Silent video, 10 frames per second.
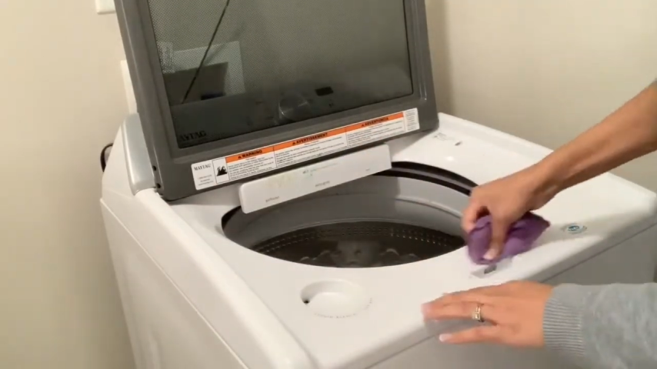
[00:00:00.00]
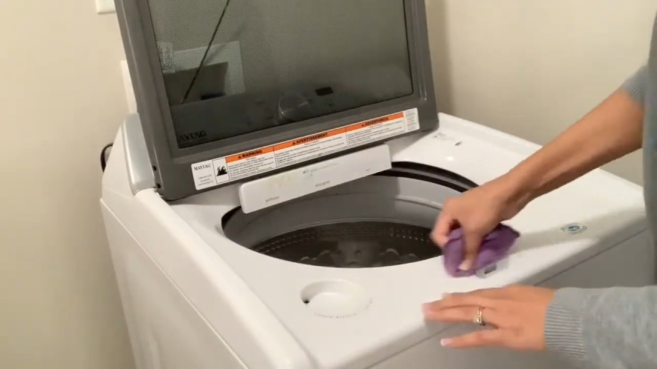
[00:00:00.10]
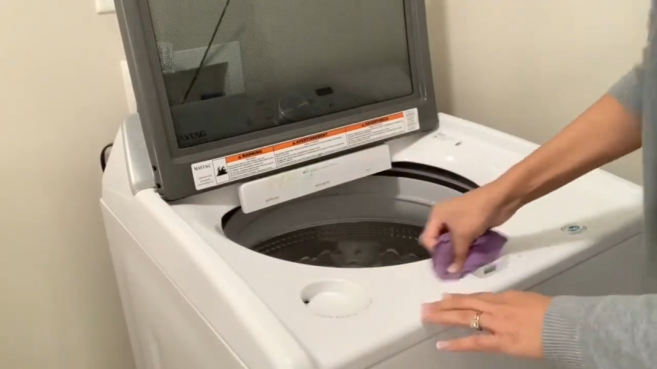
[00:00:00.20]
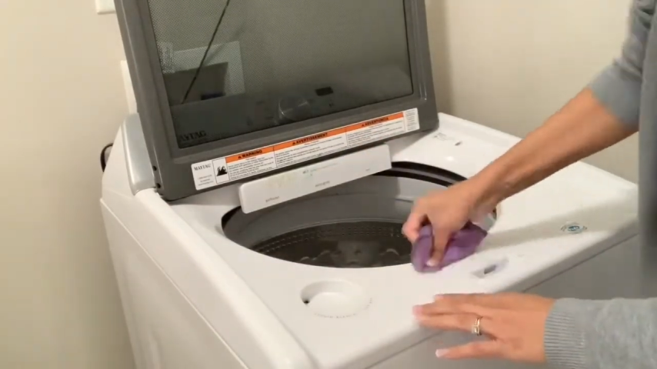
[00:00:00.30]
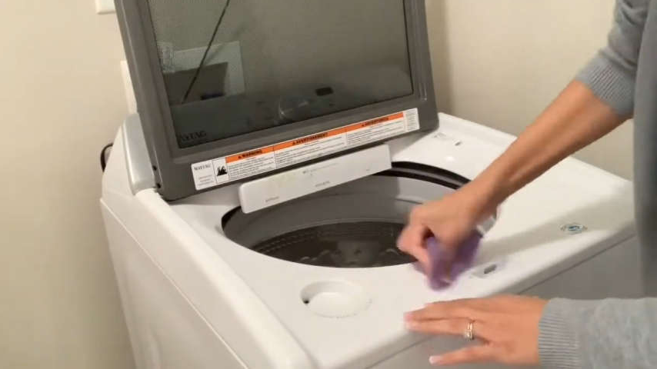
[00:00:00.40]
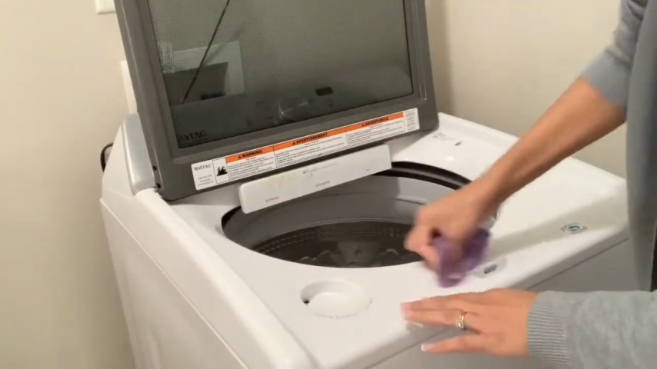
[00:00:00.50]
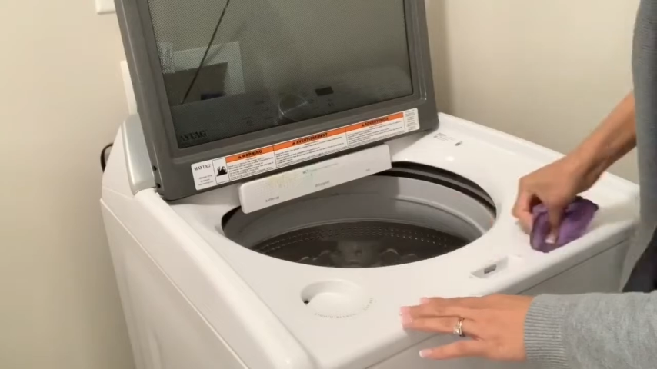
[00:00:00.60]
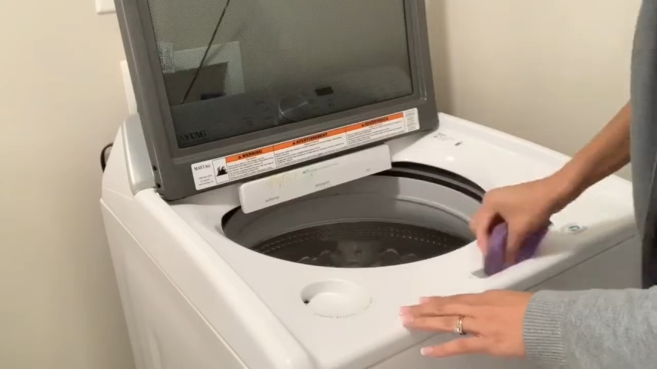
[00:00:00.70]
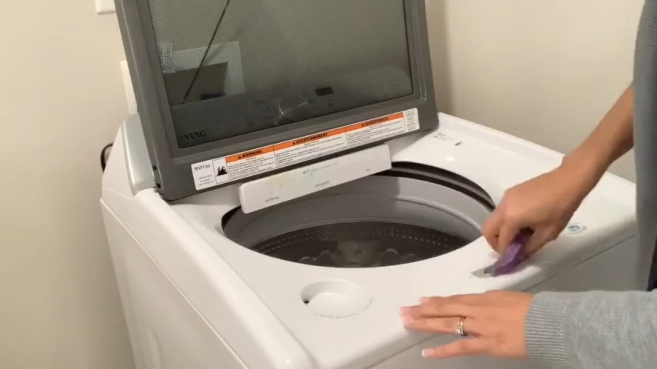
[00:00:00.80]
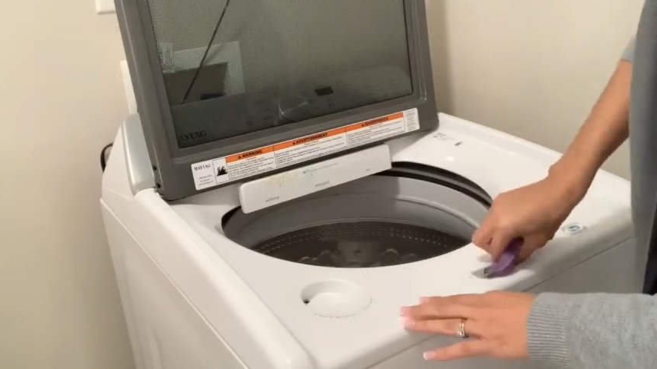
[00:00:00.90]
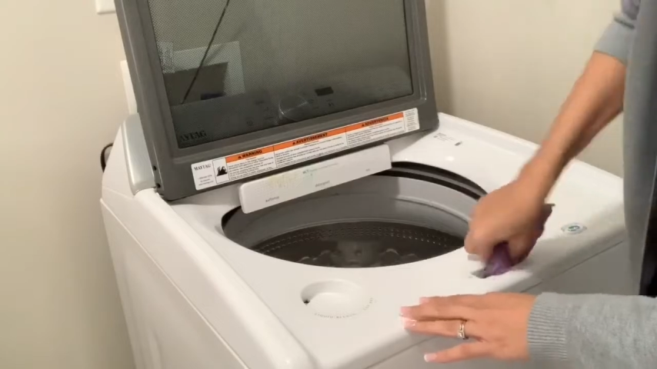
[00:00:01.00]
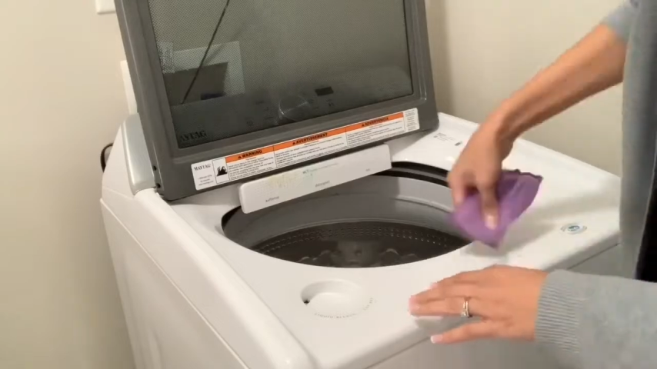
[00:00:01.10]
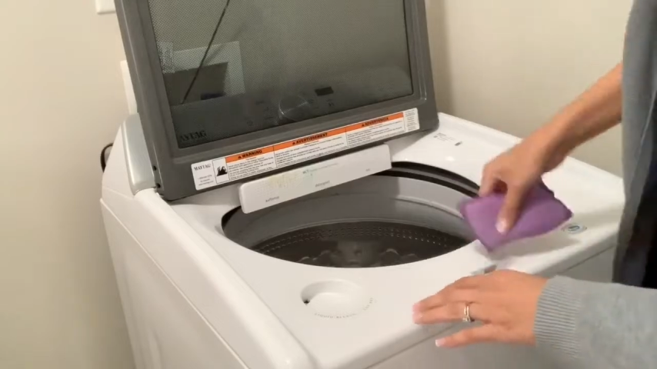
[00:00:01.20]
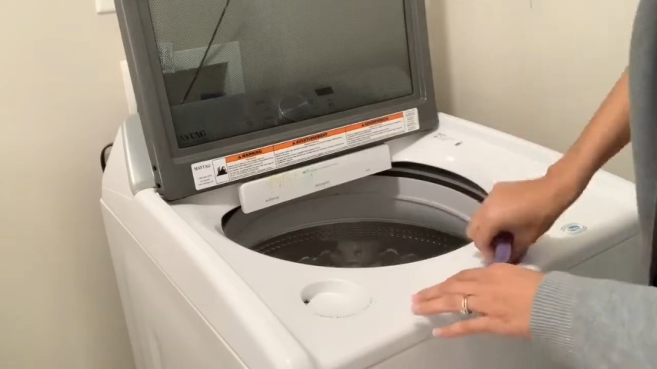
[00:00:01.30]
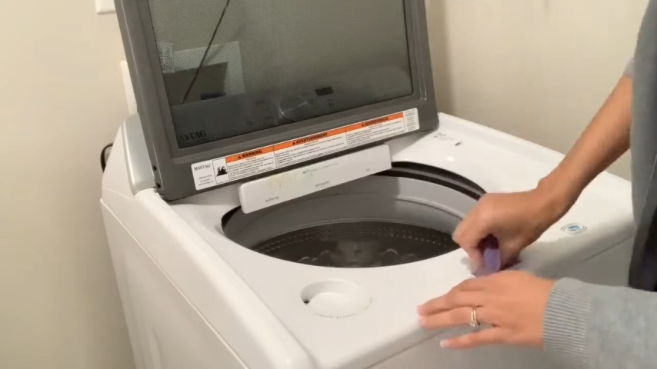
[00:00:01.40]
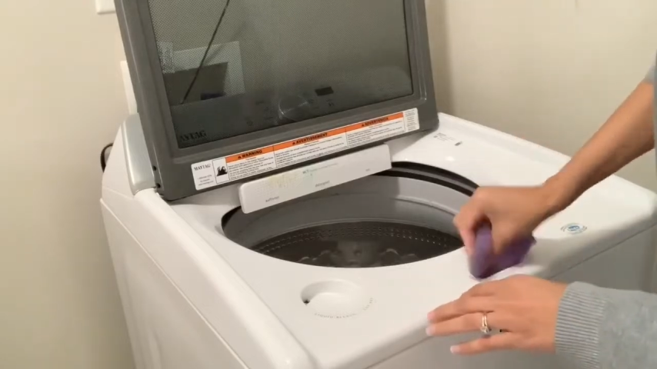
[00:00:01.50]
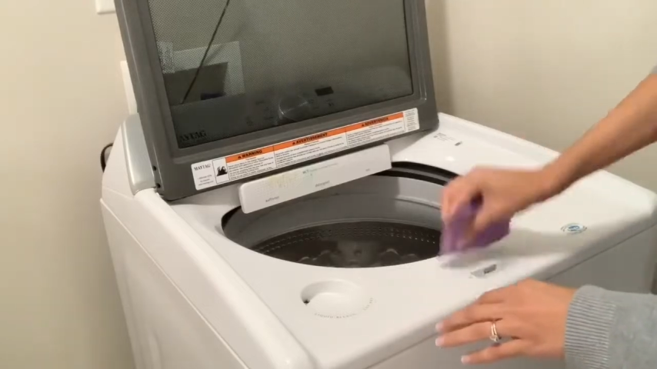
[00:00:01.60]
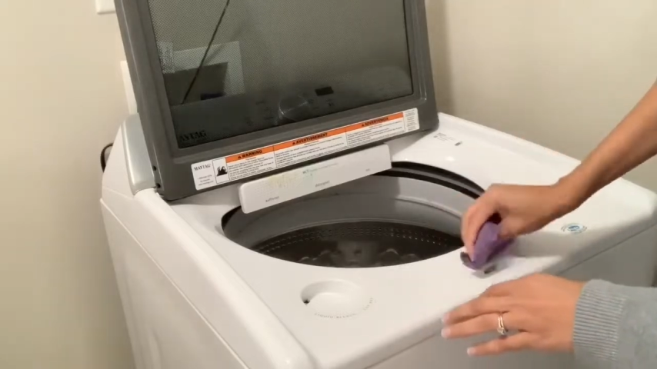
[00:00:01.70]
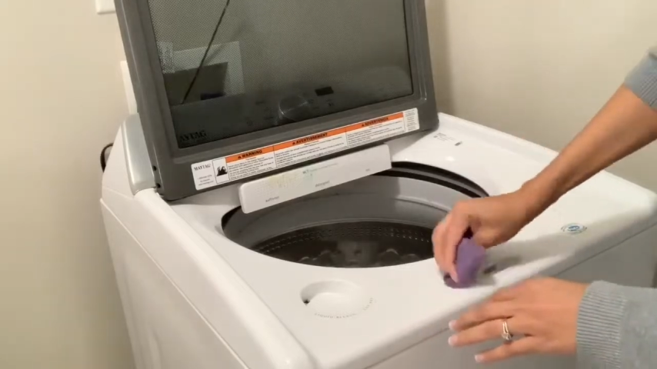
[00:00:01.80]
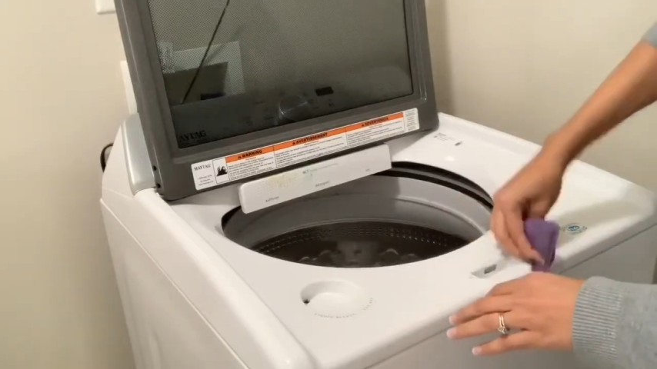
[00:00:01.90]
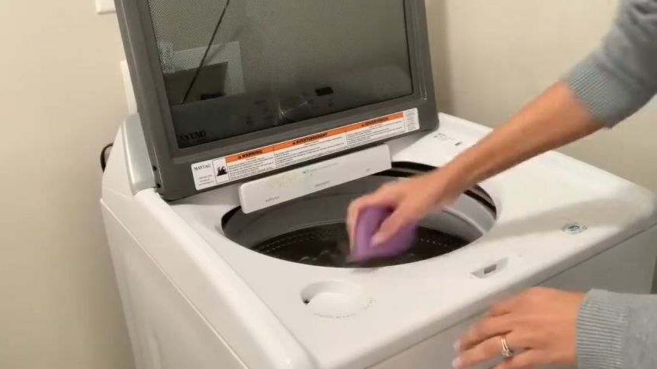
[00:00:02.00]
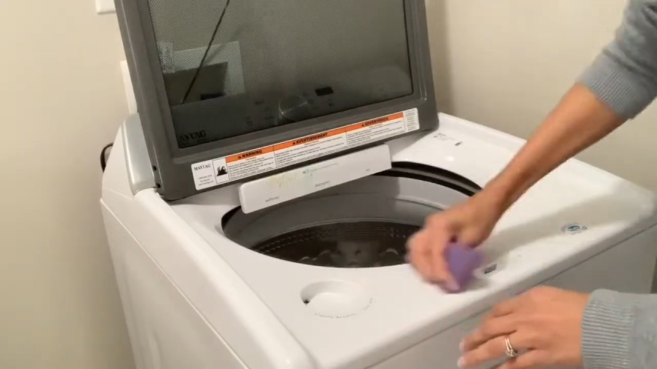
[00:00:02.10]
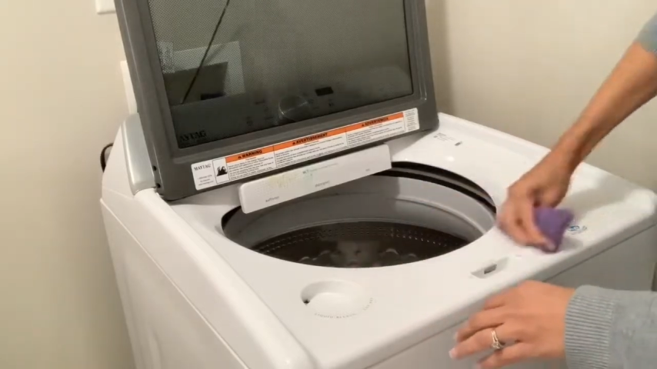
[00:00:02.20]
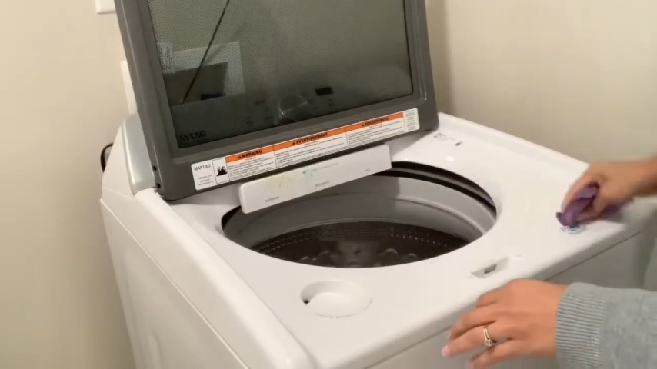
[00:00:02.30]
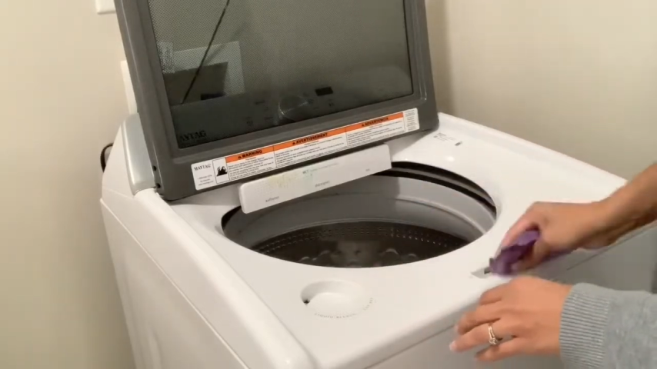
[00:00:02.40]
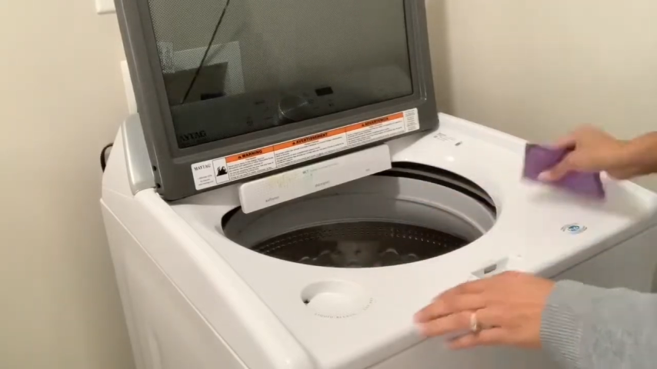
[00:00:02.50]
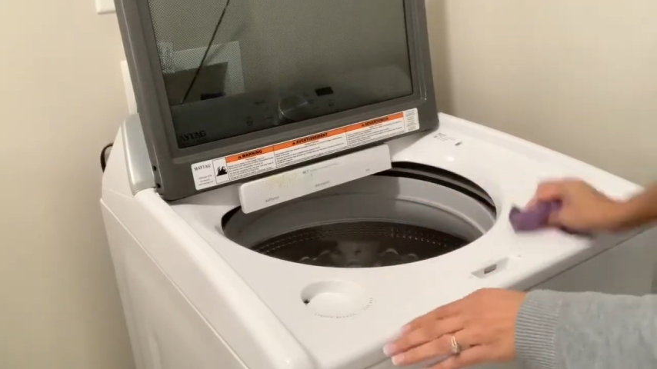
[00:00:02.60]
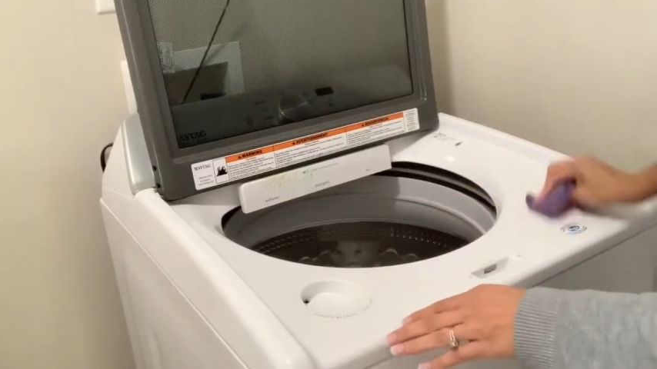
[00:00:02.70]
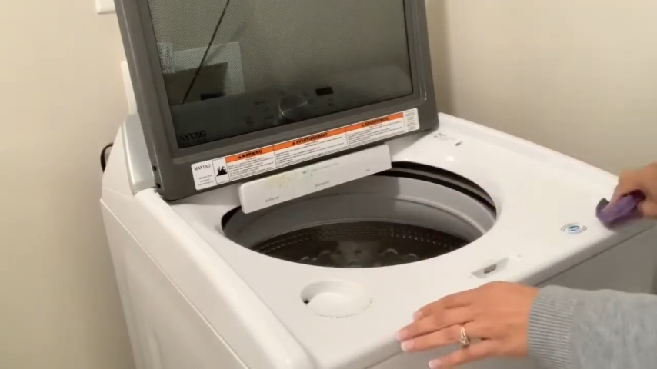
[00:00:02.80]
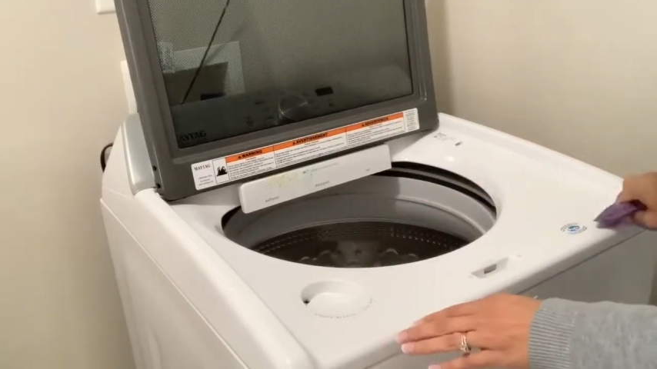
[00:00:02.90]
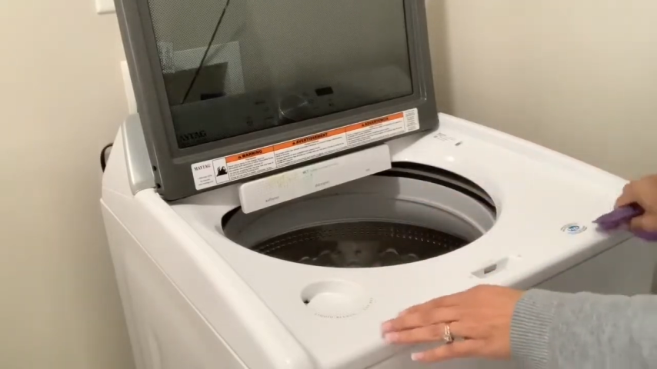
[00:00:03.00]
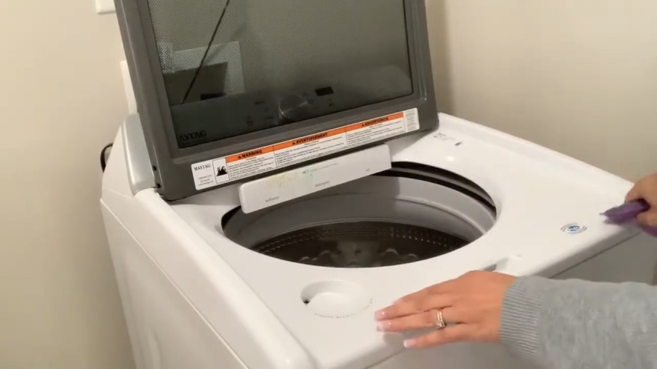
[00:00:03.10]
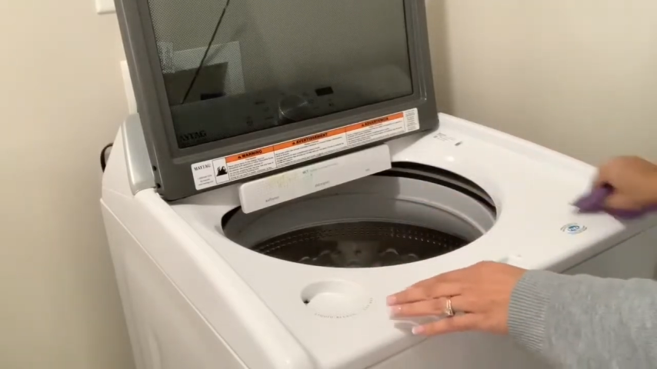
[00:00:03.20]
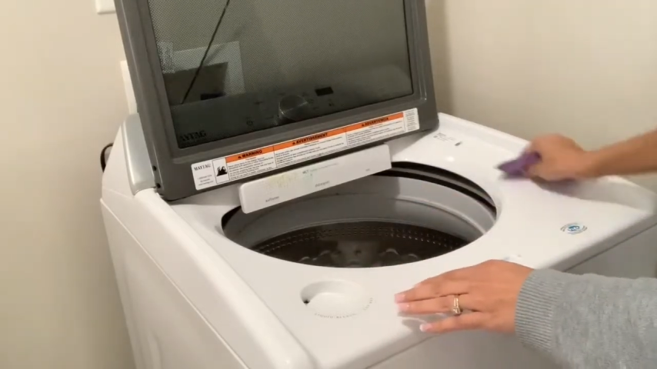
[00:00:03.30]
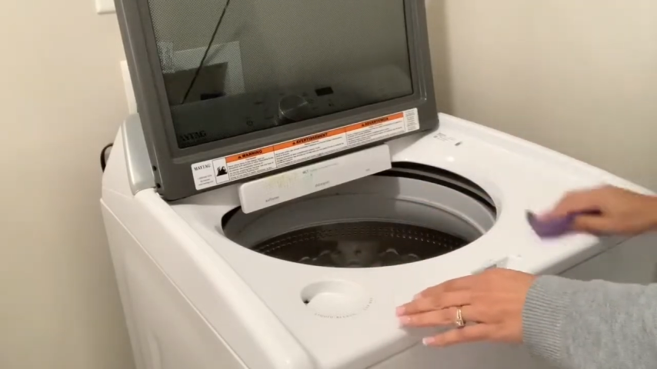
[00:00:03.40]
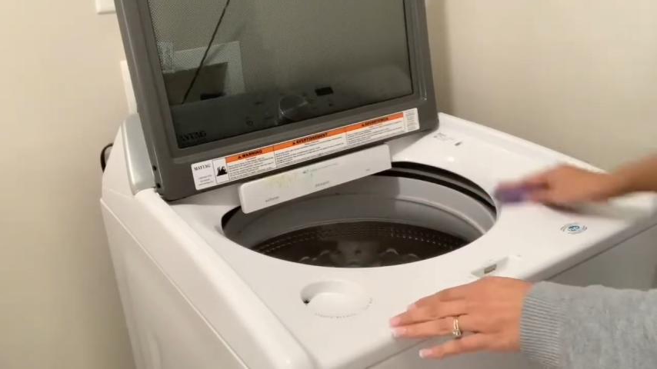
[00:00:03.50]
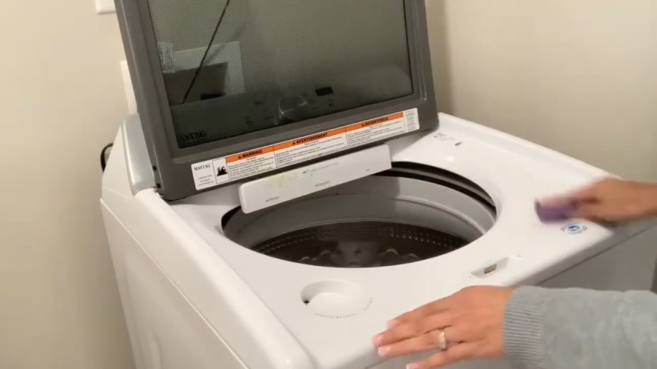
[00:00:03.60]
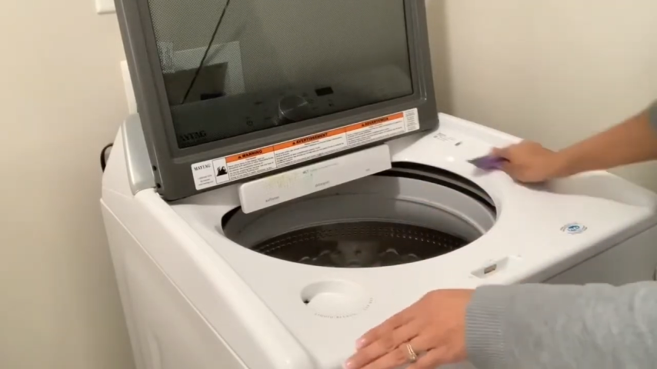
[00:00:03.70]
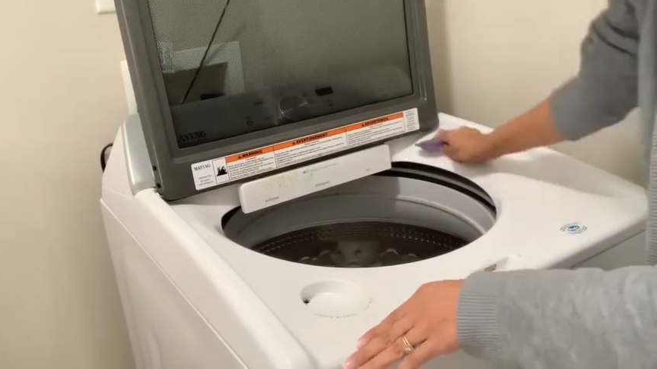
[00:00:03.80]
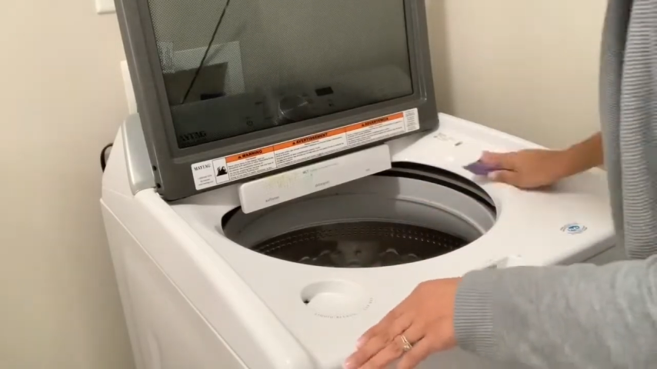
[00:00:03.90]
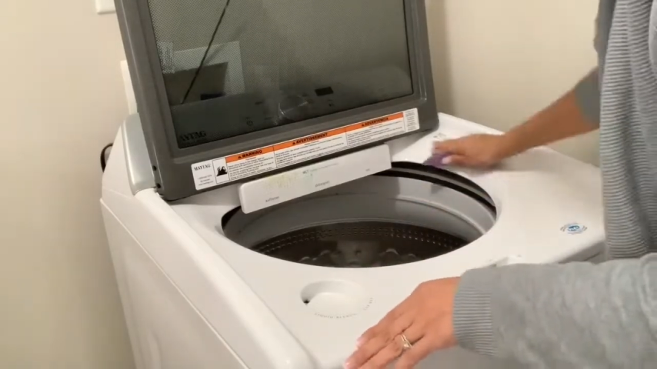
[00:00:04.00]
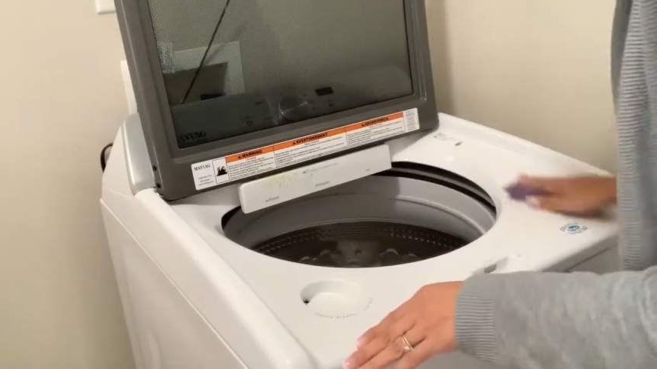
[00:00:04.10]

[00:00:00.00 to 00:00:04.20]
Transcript: Nobody's mouth can be seen.